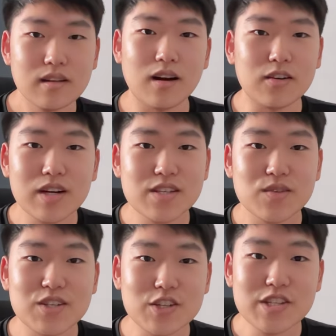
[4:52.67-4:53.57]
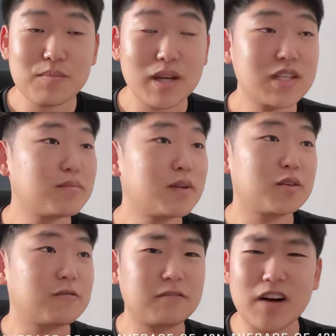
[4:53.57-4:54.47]
Alright, so I just spent
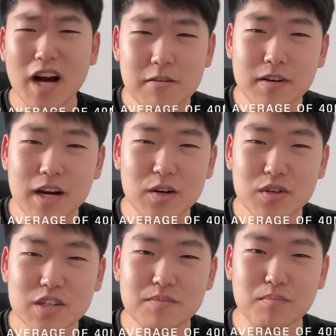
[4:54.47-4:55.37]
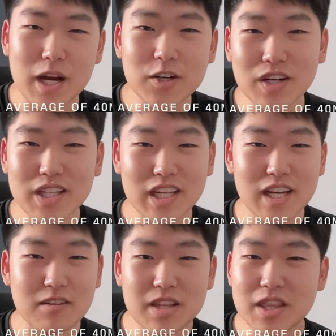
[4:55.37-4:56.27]
about five hours migrating
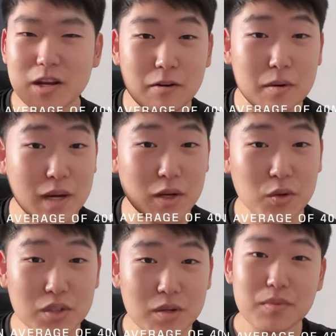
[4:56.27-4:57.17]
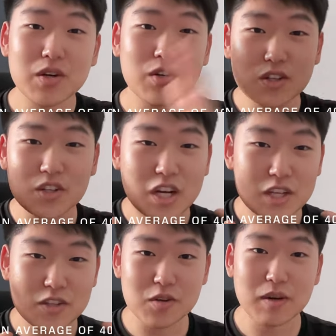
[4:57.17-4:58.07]
everything from my old computer
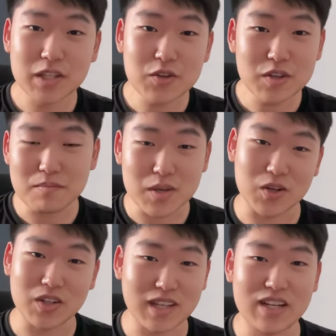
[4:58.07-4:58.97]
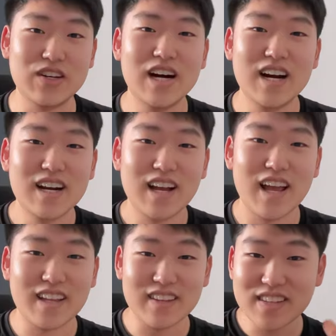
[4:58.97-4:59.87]
to my new computer now,
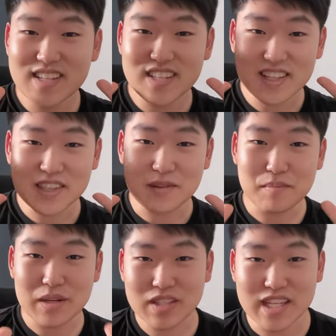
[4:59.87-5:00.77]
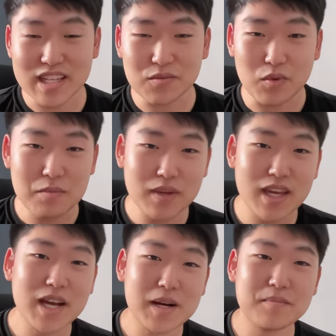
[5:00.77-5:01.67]
And this is the built-in
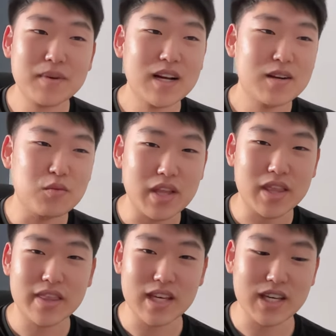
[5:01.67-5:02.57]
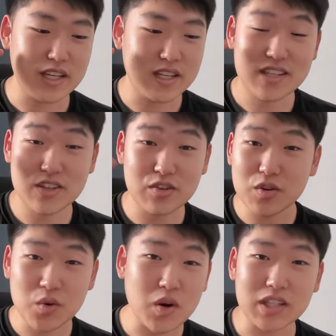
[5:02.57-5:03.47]
webcam with the
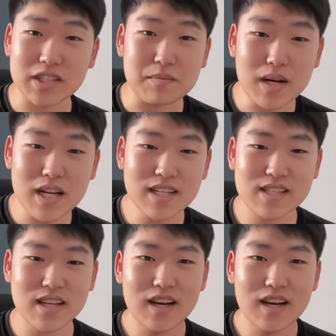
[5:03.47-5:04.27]
studio quality mics,